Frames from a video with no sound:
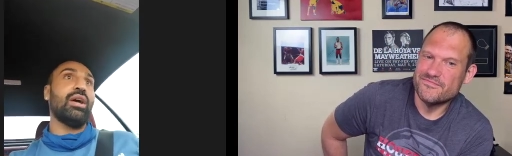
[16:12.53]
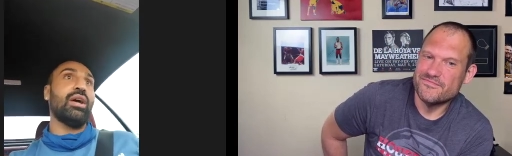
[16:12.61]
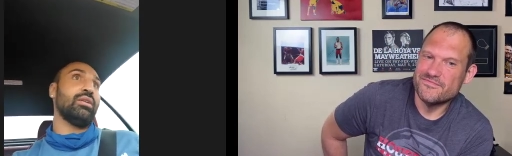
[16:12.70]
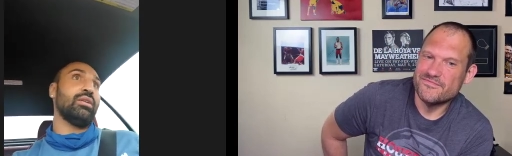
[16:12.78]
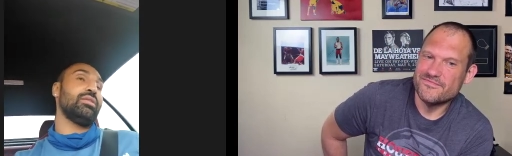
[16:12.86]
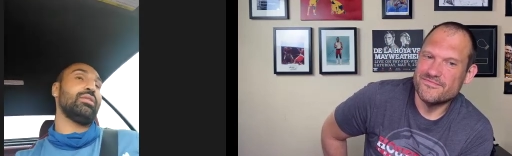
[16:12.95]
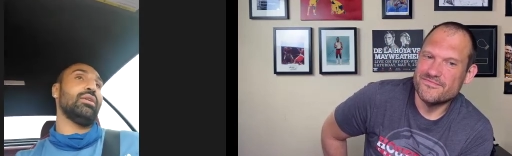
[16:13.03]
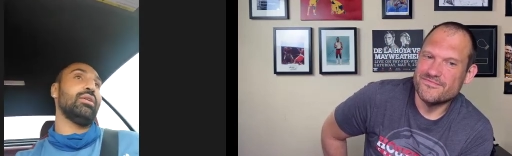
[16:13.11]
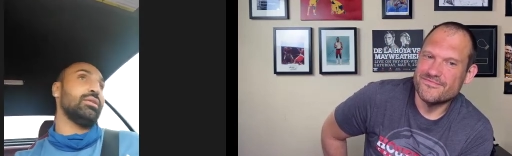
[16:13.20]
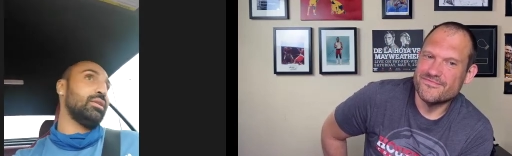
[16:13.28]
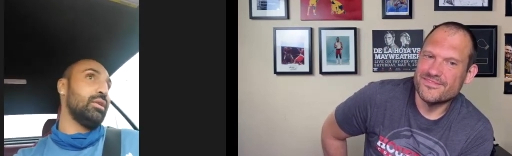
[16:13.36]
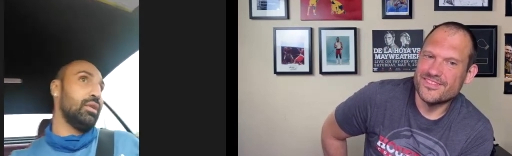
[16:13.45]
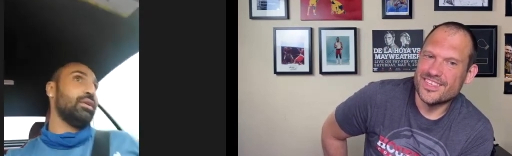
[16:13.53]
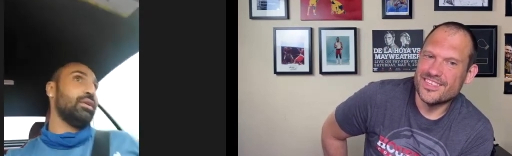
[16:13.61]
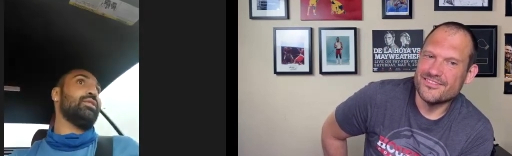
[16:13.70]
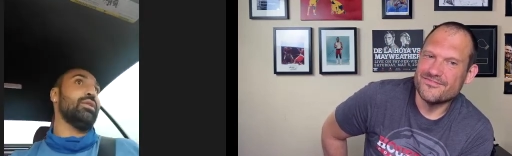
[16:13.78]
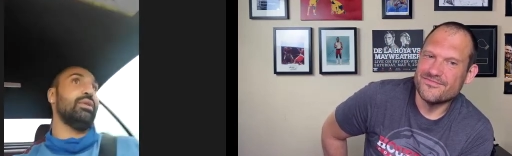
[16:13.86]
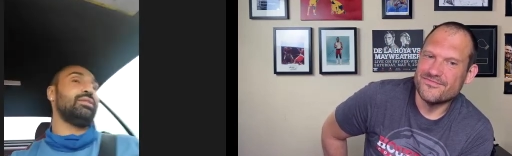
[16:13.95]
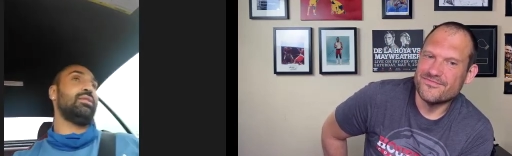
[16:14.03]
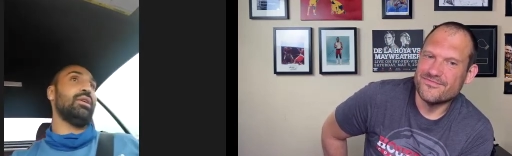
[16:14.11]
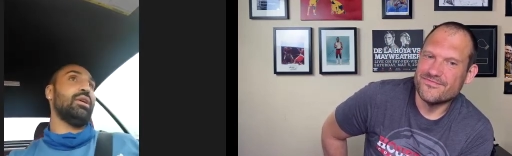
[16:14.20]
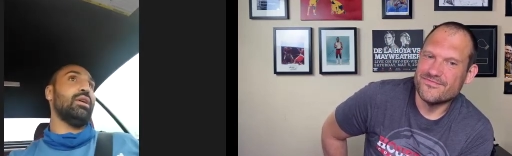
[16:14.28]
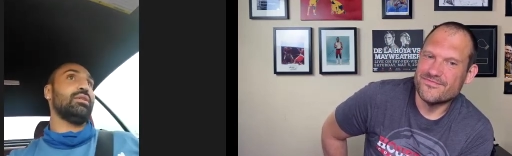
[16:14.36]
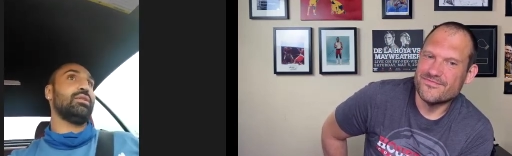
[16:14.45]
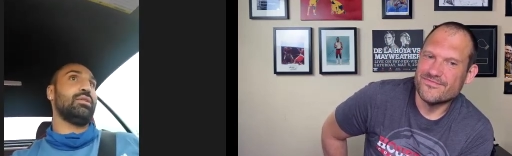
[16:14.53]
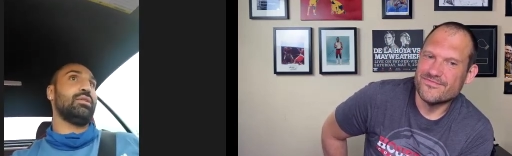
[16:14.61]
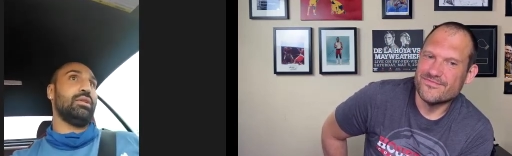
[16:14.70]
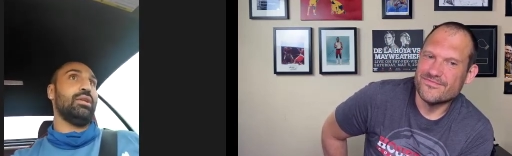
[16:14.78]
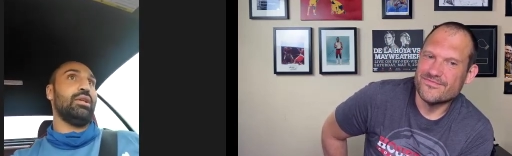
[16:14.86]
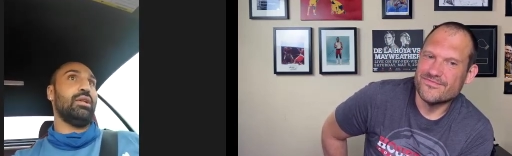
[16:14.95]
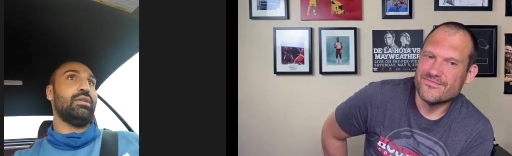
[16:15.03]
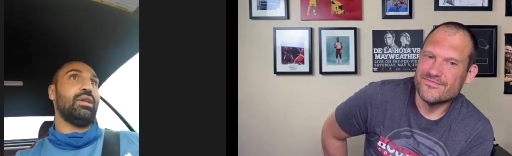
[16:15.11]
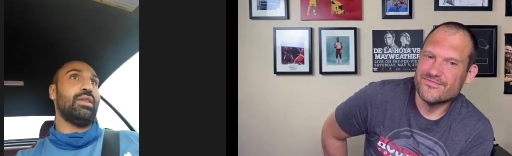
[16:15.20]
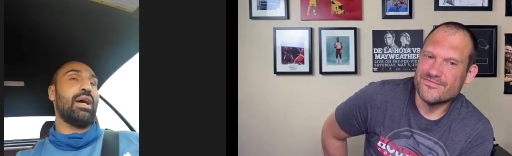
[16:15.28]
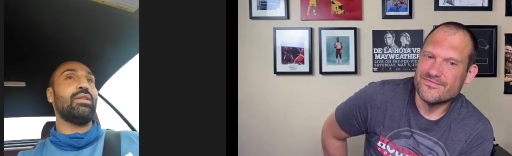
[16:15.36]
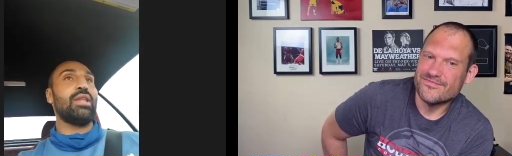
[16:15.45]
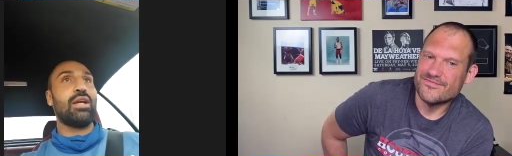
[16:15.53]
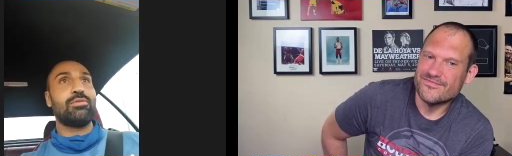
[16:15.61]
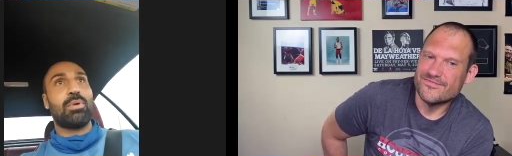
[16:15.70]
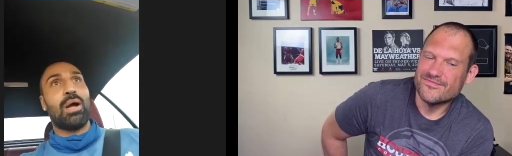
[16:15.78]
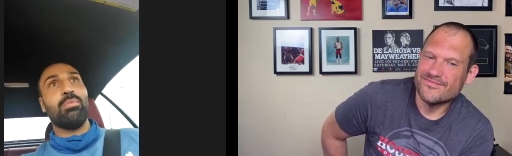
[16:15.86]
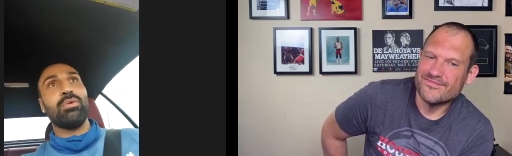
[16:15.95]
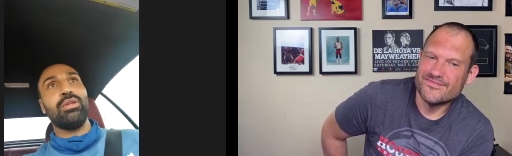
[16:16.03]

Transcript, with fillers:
Speaker 1: So so it's uh, that that's probably